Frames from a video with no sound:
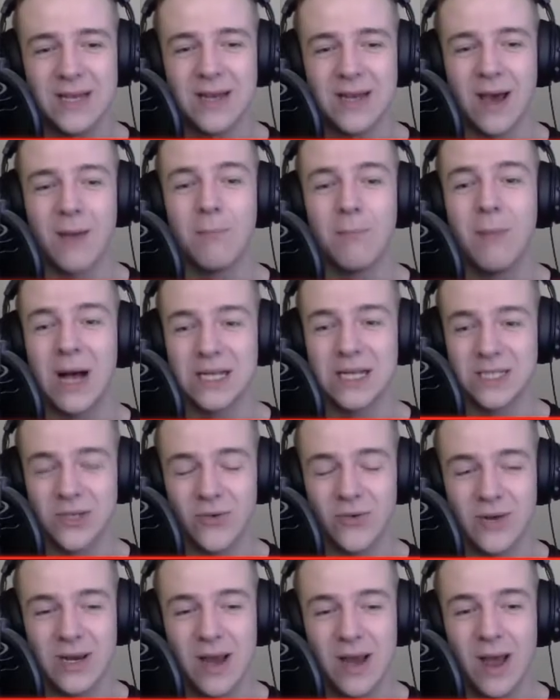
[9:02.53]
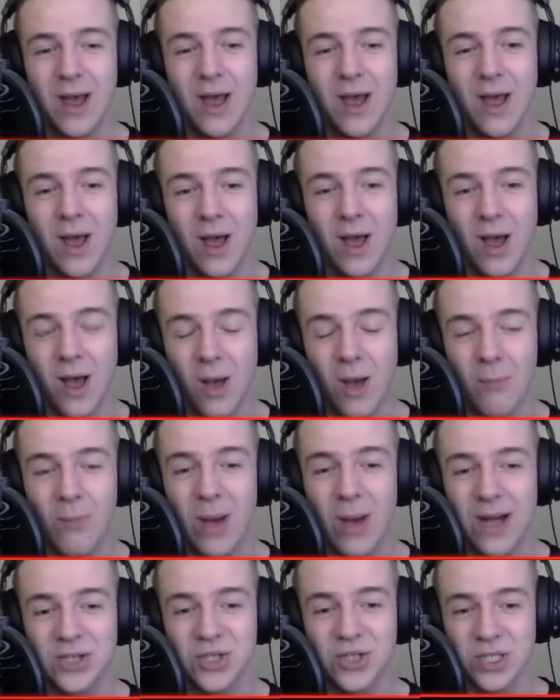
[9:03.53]
a mastery
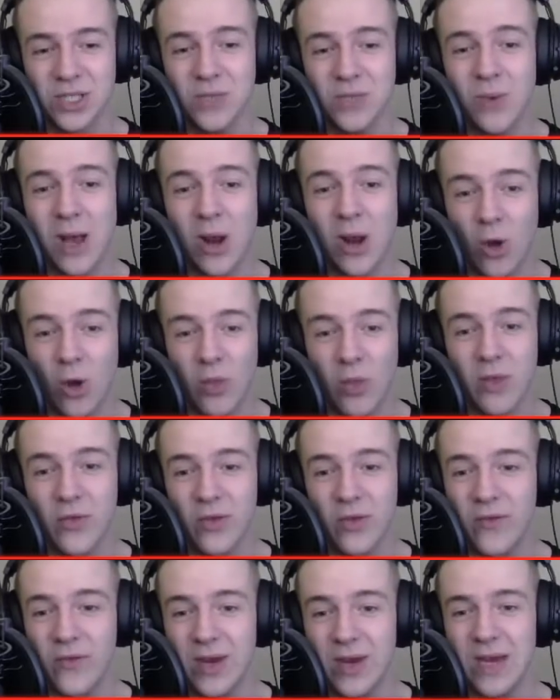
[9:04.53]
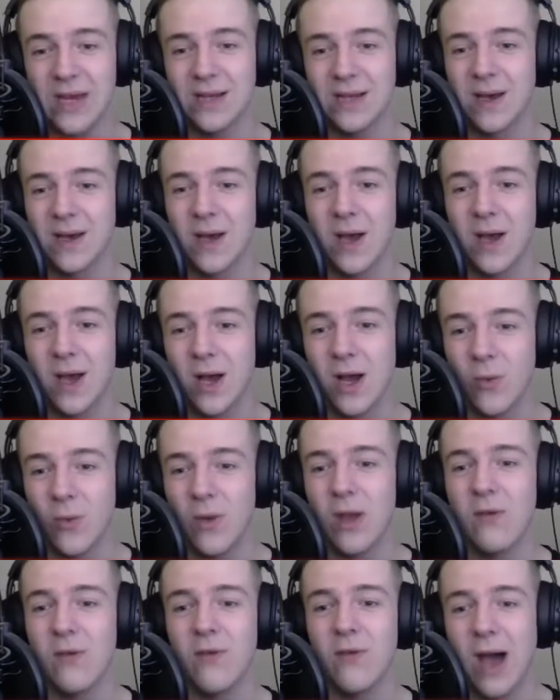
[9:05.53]
badge as well on the defeat,
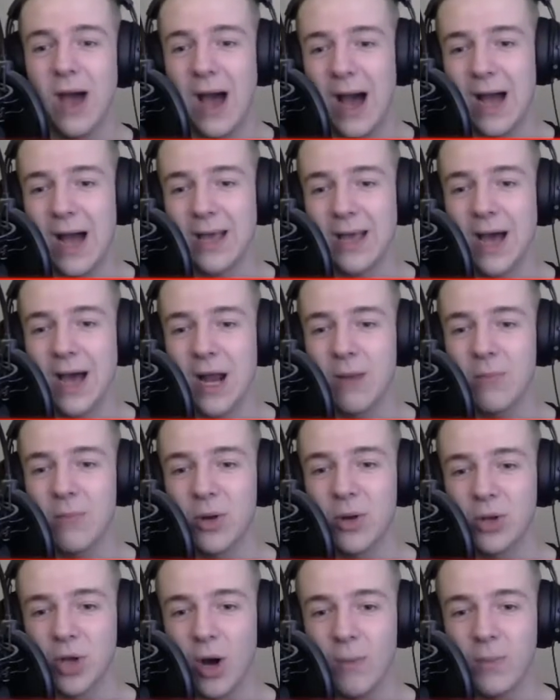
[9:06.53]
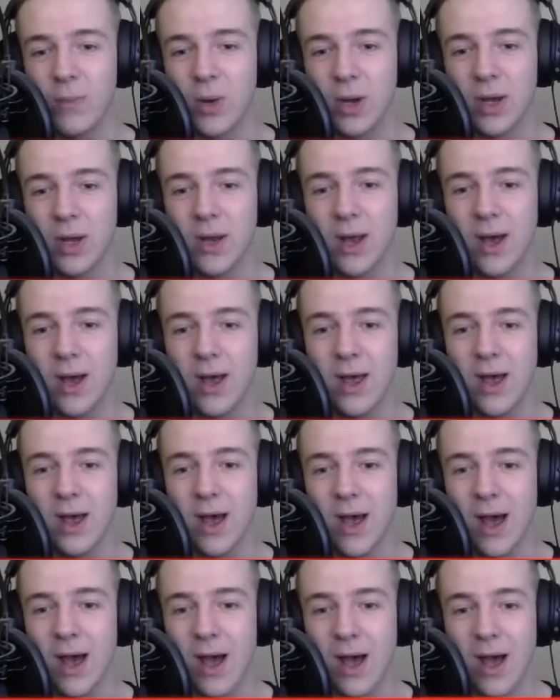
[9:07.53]
with a high caliber Top Gun.
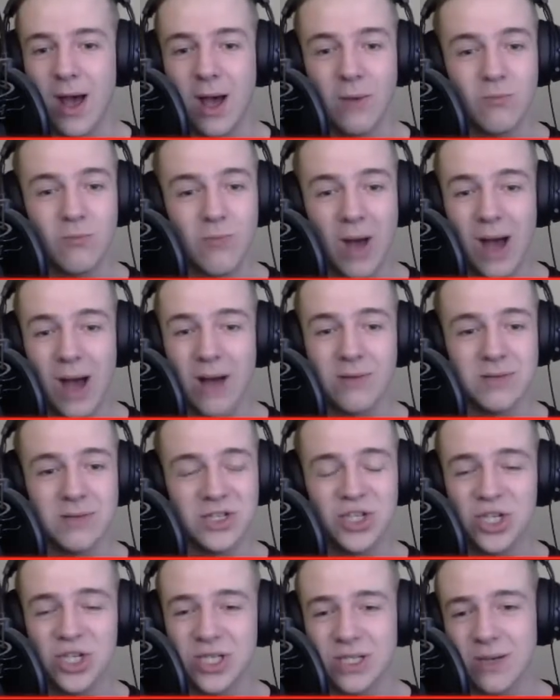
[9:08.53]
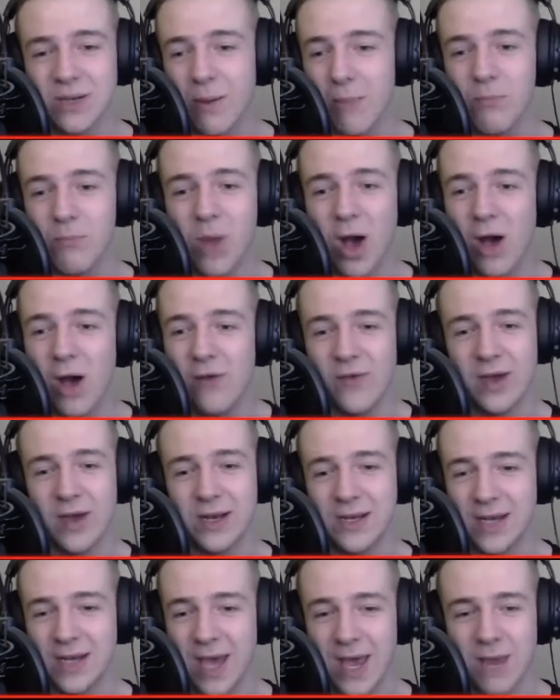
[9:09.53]
Just
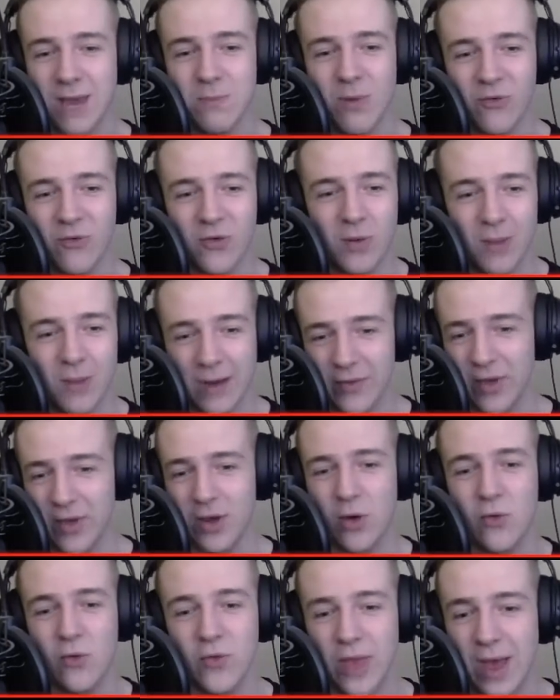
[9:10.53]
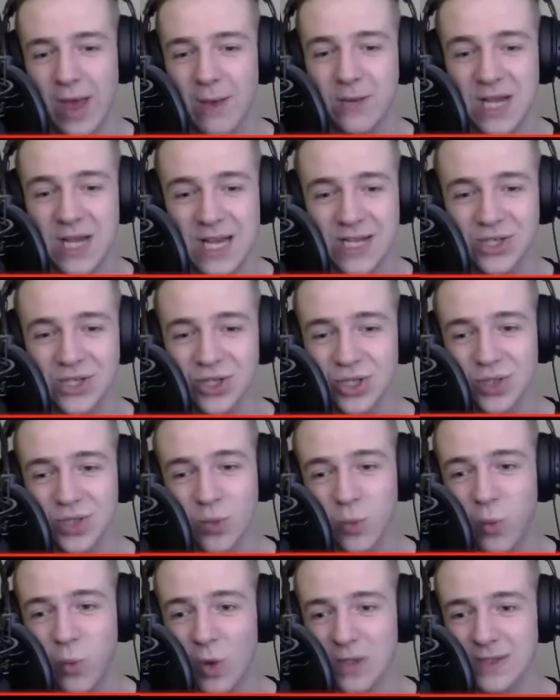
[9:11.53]
perfect game from Adek over there. It just
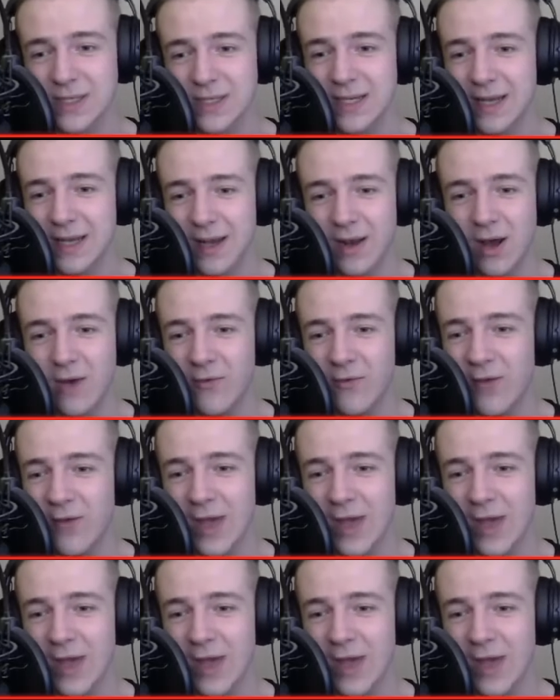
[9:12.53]
wasn't enough.